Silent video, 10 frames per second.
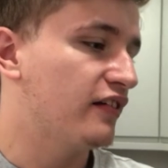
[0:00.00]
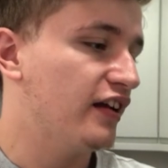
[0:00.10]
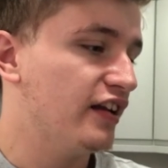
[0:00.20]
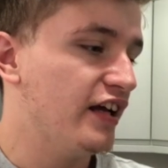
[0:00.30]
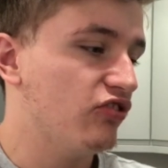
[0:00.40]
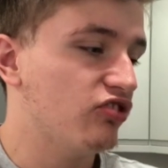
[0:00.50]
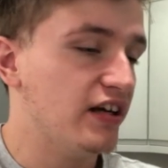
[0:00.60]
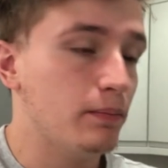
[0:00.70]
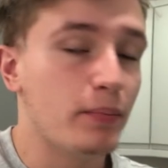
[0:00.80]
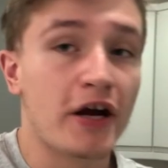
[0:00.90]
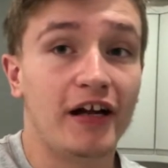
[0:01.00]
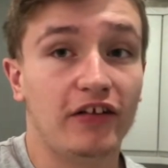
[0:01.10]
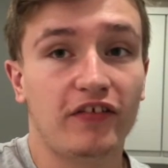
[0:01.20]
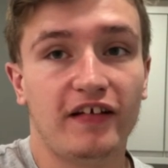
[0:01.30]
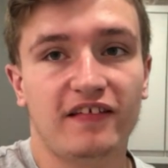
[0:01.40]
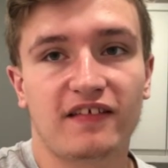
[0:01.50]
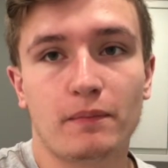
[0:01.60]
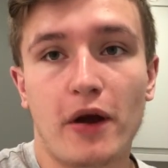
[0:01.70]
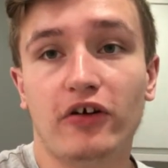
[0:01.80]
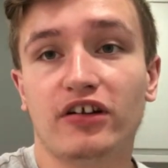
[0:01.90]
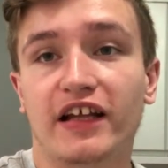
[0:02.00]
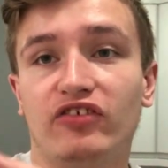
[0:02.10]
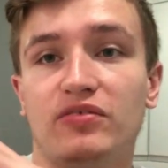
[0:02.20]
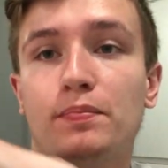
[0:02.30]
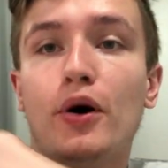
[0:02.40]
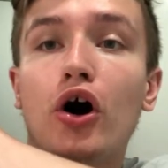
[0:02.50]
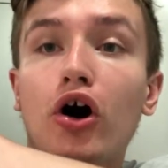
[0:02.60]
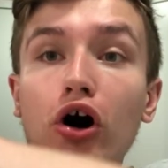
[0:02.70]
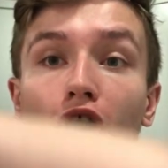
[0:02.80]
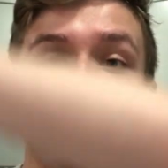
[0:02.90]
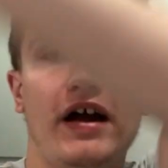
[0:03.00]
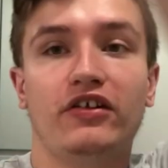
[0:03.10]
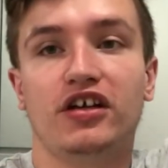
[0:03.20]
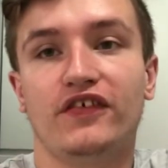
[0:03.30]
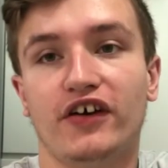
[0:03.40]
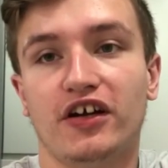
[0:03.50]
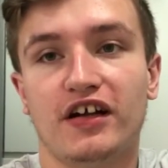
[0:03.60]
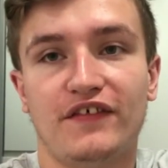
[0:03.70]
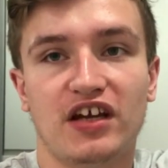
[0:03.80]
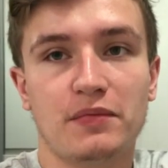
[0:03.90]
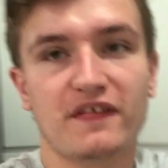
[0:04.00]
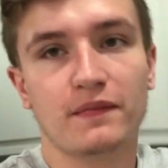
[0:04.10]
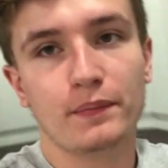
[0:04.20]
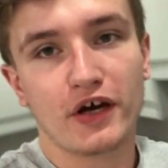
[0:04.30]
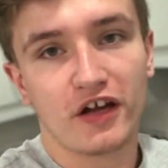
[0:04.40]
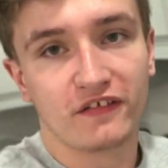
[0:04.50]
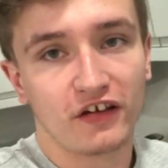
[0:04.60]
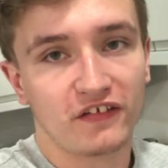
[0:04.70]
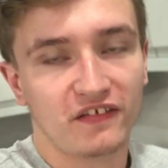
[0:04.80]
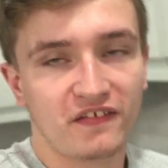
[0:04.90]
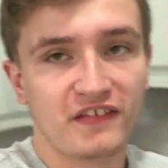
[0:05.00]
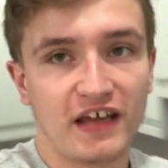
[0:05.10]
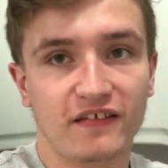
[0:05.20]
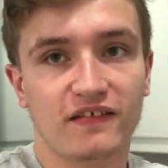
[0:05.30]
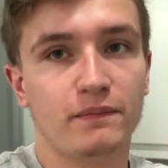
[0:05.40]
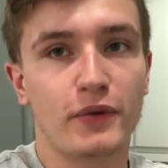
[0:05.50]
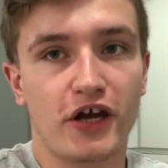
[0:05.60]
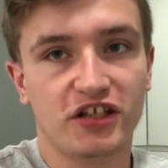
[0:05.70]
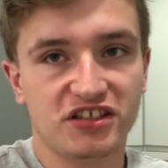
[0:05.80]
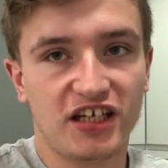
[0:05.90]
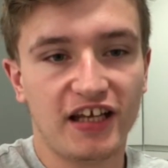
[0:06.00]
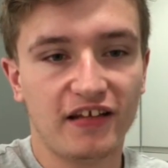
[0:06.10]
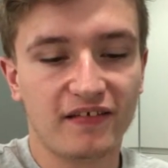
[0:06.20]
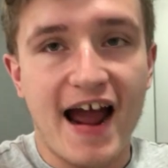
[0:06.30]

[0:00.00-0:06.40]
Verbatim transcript: it literally burned like there's like smoke literally pouring out the oven. I think it must have burnt like the stinks of burnt cheese